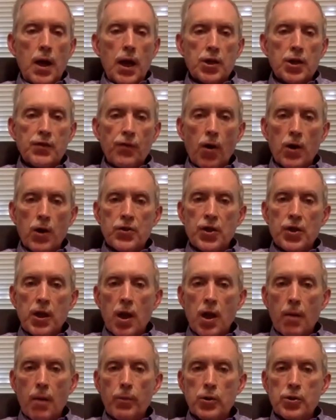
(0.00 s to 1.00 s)
as far as the
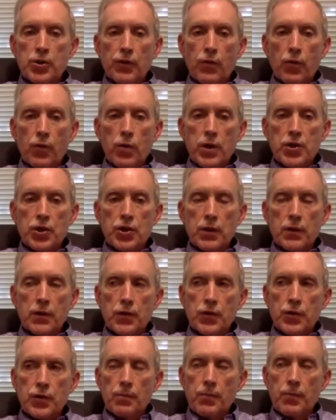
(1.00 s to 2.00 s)
numbers of
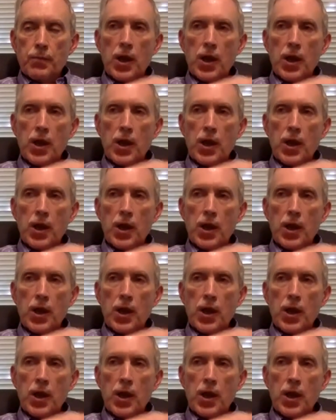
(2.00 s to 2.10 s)
Christians,